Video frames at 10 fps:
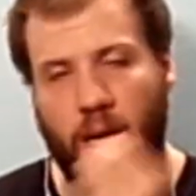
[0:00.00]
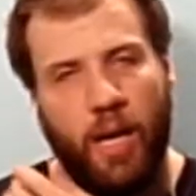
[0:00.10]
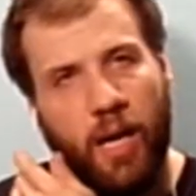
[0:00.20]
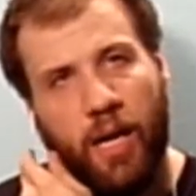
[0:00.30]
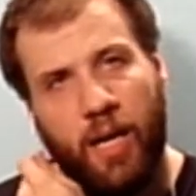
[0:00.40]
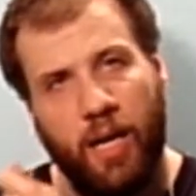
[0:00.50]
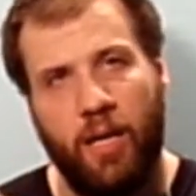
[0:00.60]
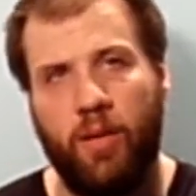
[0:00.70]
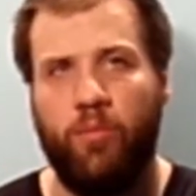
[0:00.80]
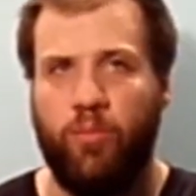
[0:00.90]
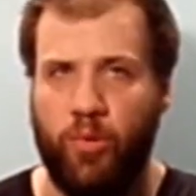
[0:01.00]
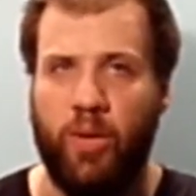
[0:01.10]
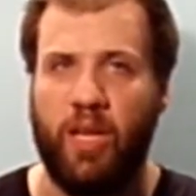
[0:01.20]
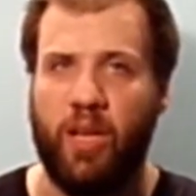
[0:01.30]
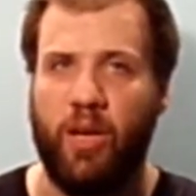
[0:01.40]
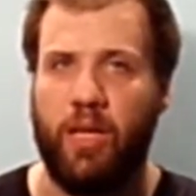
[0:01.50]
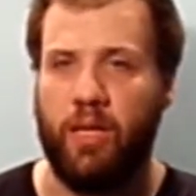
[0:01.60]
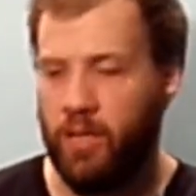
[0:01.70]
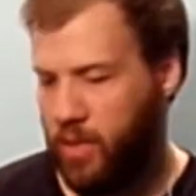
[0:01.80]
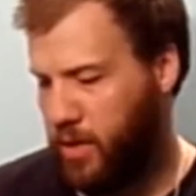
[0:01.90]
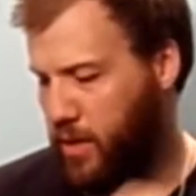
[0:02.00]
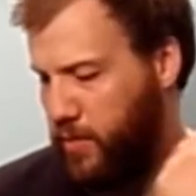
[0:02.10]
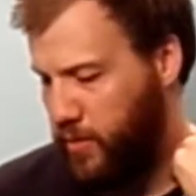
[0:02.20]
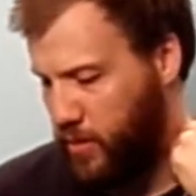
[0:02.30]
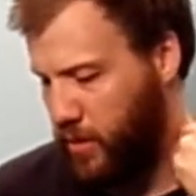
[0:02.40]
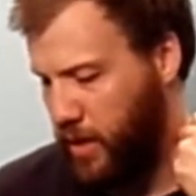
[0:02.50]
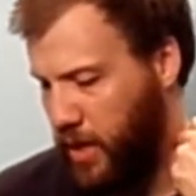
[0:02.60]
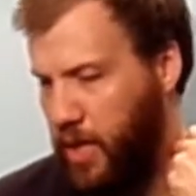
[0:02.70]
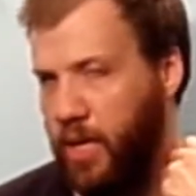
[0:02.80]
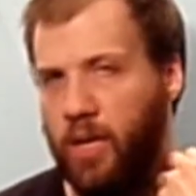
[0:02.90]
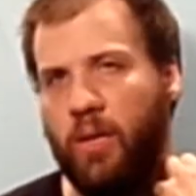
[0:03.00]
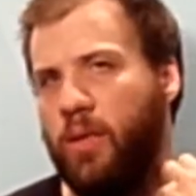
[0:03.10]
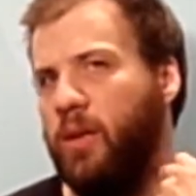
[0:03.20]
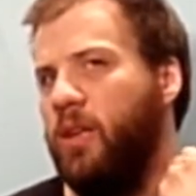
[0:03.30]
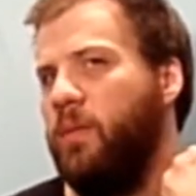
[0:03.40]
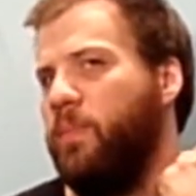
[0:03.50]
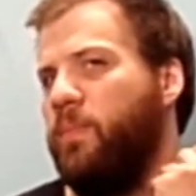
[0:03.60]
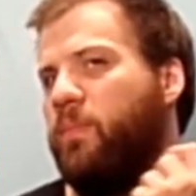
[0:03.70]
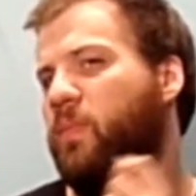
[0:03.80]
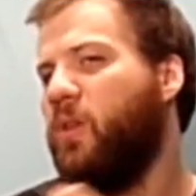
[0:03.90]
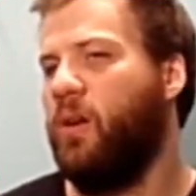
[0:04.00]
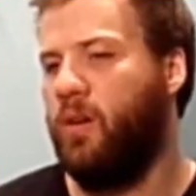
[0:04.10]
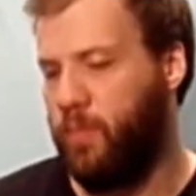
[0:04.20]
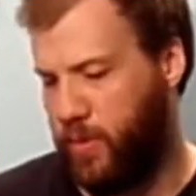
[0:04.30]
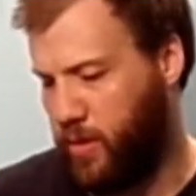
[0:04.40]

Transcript: uh, pretty good for a $30 pill